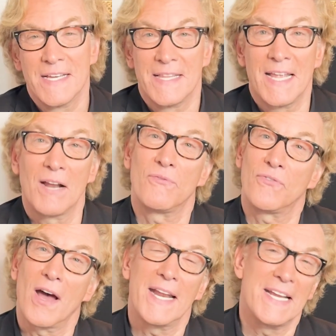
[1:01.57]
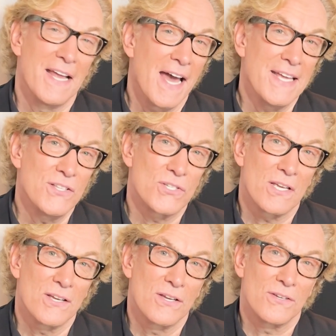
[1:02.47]
Then on Friday nights,
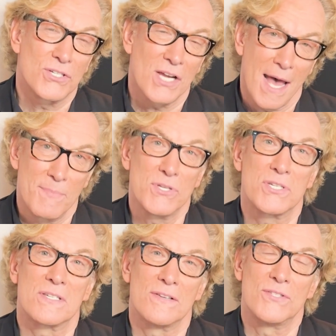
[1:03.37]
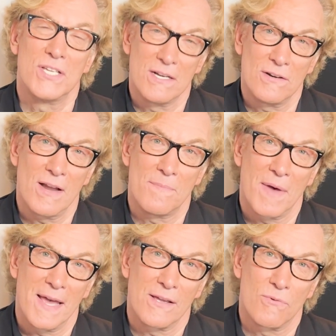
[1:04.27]
a Shabbos dinner at
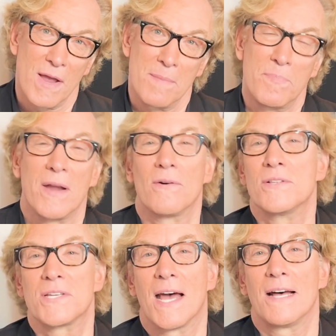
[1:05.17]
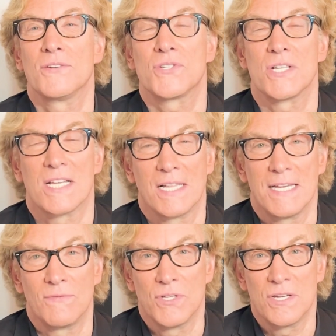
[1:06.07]
my grandparents' house in
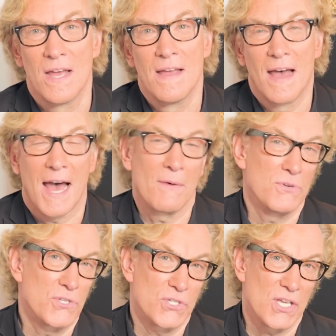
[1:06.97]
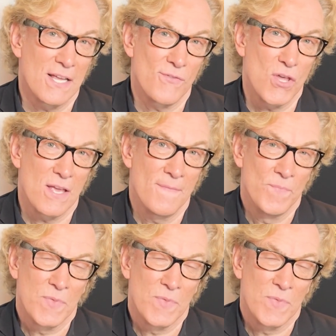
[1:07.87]
Cleveland, I would sing the